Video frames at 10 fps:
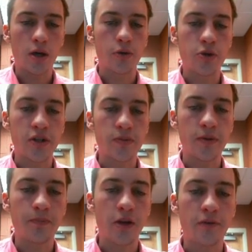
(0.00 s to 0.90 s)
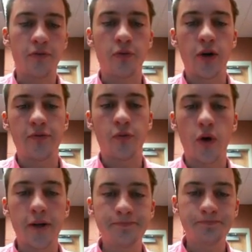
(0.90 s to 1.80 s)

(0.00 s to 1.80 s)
retracement off of wave one,